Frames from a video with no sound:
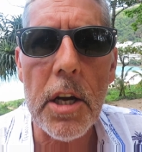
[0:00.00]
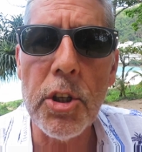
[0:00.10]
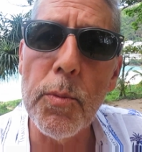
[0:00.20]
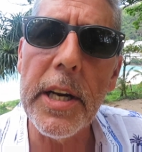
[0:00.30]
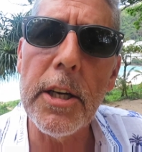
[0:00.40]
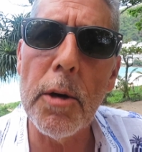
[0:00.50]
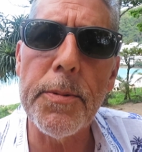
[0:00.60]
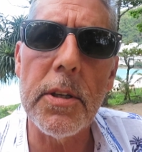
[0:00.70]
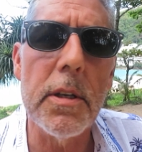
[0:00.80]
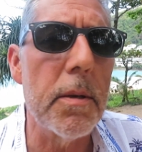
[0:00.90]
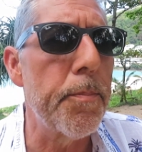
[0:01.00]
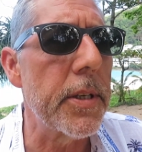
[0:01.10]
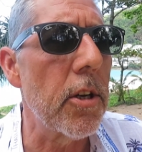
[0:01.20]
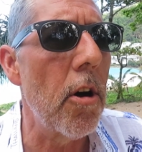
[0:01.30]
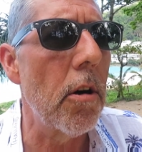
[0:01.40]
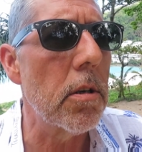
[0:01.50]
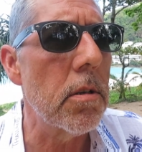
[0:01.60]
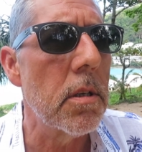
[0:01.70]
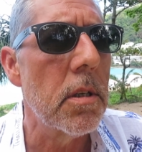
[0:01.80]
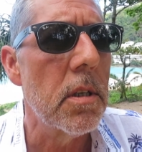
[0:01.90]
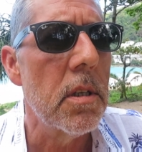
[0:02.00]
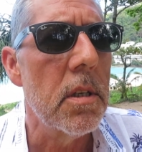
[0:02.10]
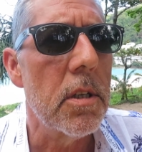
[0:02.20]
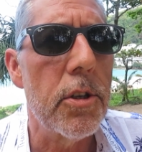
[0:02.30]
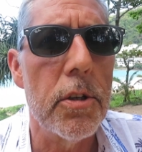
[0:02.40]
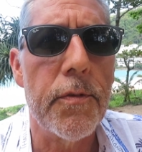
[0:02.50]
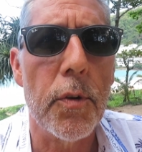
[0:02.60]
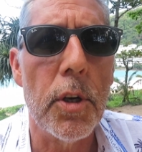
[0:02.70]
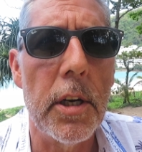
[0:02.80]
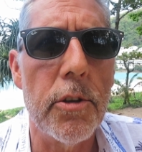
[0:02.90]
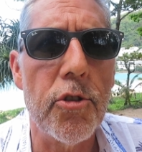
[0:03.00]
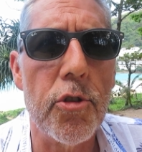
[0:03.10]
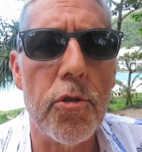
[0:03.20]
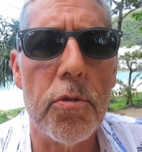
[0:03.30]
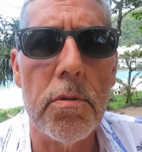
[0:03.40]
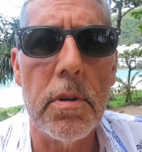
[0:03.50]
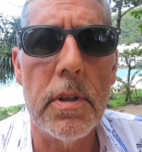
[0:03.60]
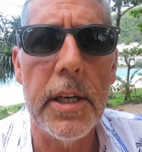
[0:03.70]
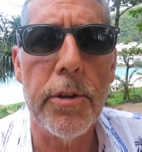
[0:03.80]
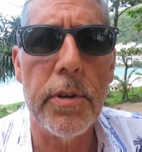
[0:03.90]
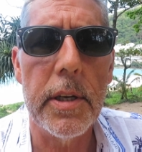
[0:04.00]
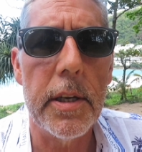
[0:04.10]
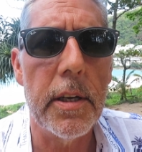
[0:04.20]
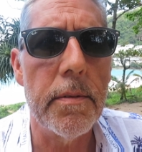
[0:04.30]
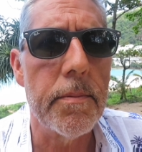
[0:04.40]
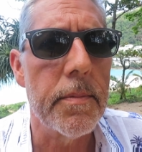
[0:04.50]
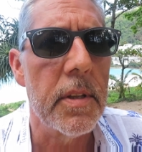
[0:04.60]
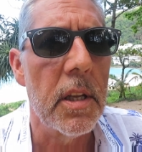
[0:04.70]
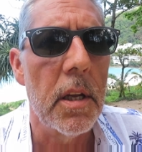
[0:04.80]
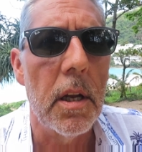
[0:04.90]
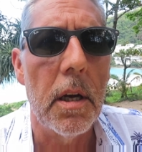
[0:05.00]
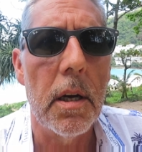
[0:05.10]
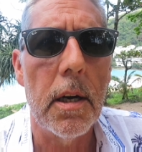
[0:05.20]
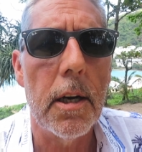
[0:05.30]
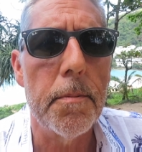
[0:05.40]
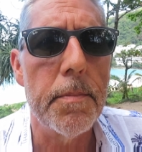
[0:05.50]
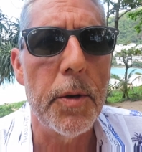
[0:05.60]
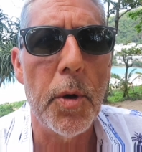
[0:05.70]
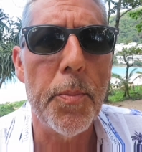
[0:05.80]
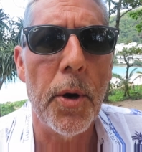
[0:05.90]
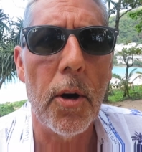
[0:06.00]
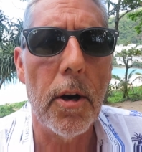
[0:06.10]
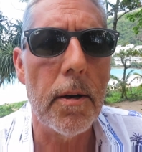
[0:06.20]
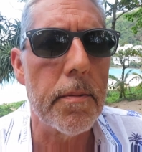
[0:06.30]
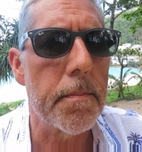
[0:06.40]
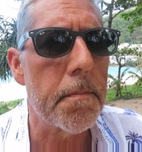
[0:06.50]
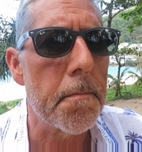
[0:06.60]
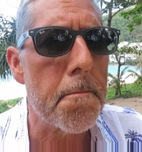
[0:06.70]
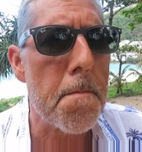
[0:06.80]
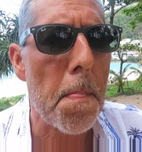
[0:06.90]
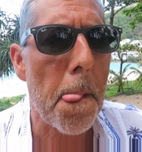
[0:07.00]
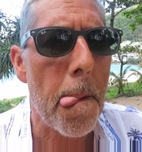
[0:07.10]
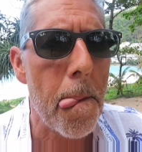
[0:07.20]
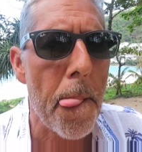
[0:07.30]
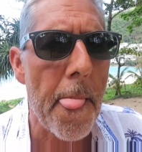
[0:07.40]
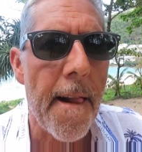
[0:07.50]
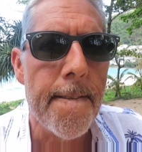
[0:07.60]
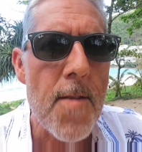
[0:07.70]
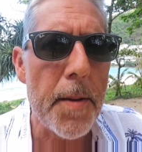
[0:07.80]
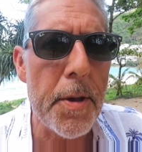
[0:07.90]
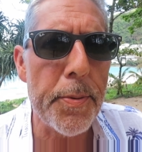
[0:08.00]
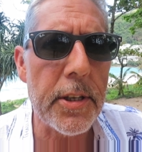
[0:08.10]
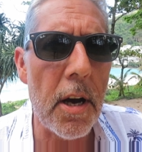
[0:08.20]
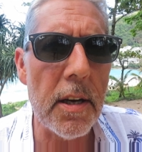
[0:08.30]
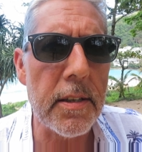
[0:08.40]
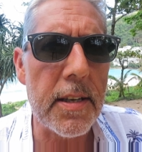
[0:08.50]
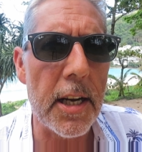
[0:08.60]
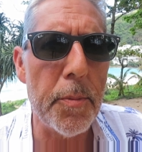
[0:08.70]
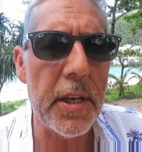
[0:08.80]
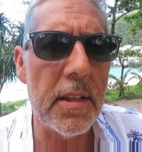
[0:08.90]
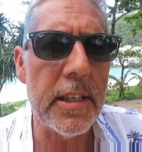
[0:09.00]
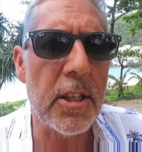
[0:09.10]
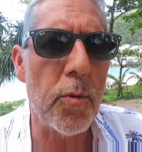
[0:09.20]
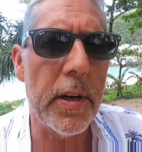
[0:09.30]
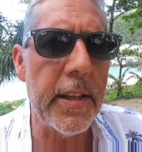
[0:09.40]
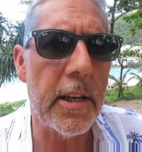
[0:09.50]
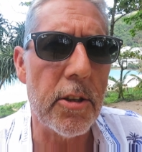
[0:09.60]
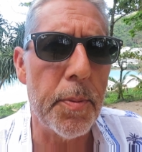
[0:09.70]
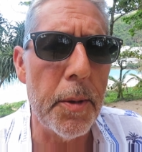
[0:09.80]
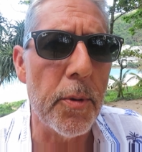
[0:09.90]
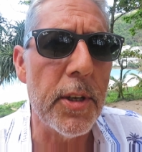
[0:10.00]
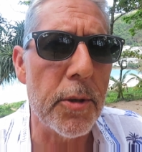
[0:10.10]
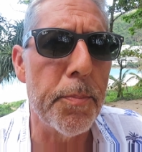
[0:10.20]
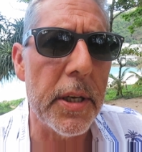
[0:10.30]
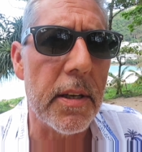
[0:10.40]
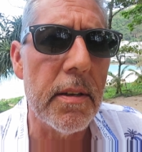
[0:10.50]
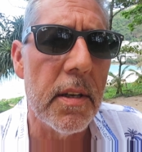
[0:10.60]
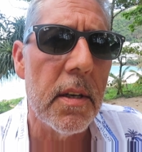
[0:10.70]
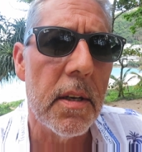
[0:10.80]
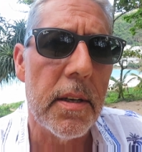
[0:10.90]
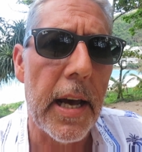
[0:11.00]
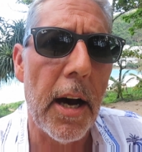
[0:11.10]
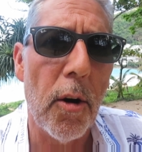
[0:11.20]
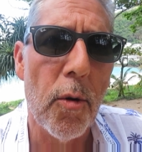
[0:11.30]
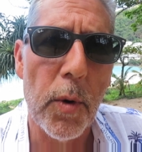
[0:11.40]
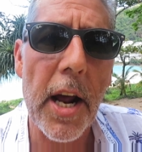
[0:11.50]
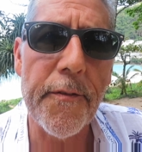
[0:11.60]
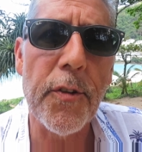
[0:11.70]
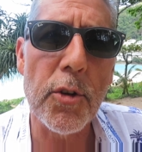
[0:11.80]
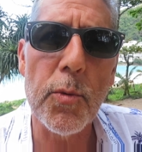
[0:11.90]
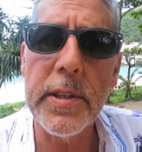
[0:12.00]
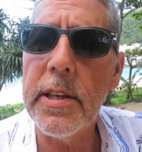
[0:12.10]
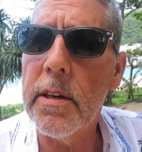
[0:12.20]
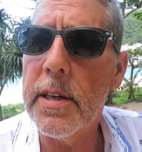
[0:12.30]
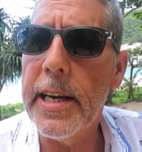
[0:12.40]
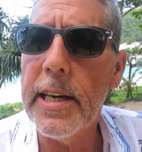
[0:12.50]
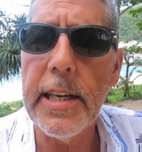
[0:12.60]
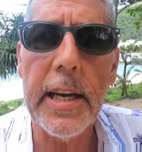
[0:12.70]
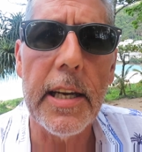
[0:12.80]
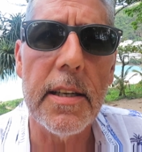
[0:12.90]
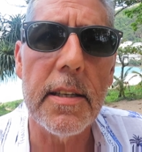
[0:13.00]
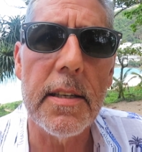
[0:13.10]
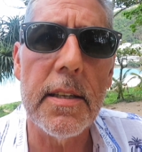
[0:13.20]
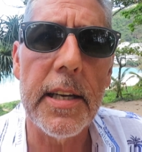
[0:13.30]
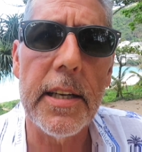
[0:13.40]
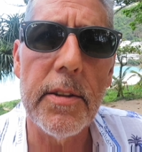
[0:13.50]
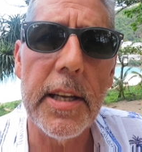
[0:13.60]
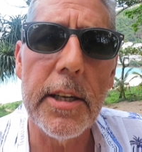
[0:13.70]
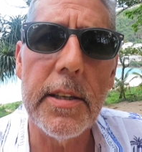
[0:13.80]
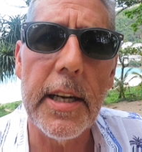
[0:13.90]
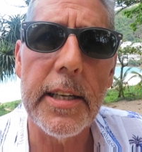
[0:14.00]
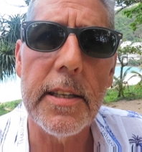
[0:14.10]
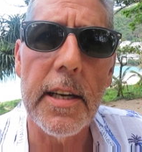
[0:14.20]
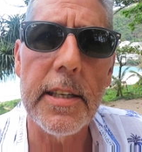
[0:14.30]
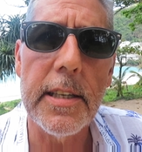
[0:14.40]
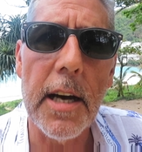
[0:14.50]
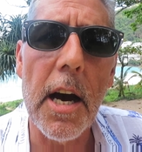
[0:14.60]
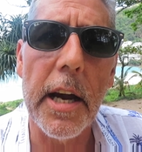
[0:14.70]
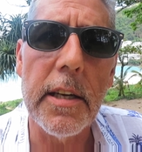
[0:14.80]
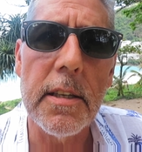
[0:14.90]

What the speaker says: so when I got up to Patong for lunch the other day, and we parked, Patong has got to be at least 20,000 people. It's big now. When I first went there in '88 and then in '99,